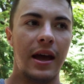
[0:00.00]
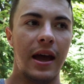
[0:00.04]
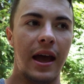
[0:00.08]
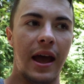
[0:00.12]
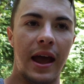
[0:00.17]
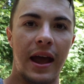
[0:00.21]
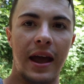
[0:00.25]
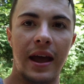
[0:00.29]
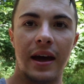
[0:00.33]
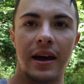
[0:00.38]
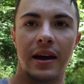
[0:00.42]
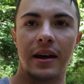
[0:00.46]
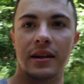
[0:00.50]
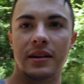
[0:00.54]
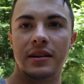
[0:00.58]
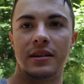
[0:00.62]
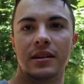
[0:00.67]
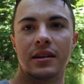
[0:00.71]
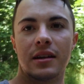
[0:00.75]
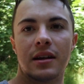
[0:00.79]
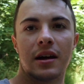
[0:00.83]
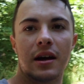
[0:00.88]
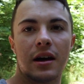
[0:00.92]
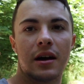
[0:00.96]
And
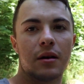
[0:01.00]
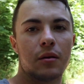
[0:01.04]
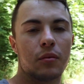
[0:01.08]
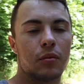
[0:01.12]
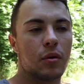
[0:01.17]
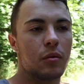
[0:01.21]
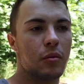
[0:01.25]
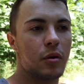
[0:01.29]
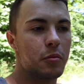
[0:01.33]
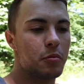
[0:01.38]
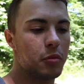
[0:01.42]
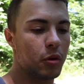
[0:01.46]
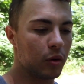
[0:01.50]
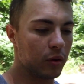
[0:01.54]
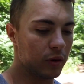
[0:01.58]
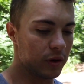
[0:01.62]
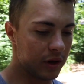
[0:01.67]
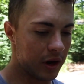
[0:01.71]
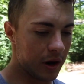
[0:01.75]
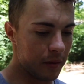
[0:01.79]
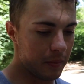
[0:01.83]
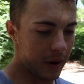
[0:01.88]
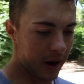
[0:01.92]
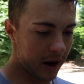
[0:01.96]
when we pulled it
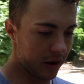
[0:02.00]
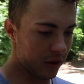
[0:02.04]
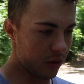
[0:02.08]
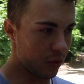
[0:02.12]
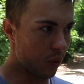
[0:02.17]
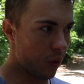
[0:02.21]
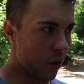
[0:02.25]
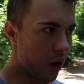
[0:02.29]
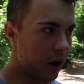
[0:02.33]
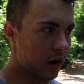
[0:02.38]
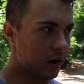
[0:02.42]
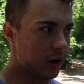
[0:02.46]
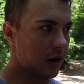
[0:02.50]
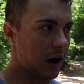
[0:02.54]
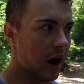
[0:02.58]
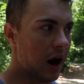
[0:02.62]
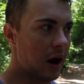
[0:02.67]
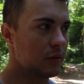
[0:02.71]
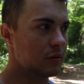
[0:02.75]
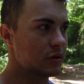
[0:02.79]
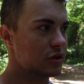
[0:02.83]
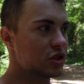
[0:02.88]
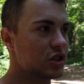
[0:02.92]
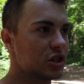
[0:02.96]
up out of the water, I
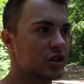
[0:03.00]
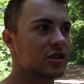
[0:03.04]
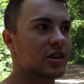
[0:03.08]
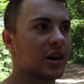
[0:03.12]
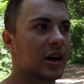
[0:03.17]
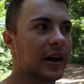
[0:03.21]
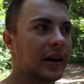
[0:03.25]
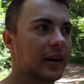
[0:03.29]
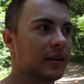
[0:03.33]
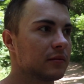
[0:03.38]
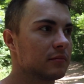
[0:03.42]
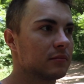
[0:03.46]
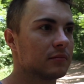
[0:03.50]
was just like,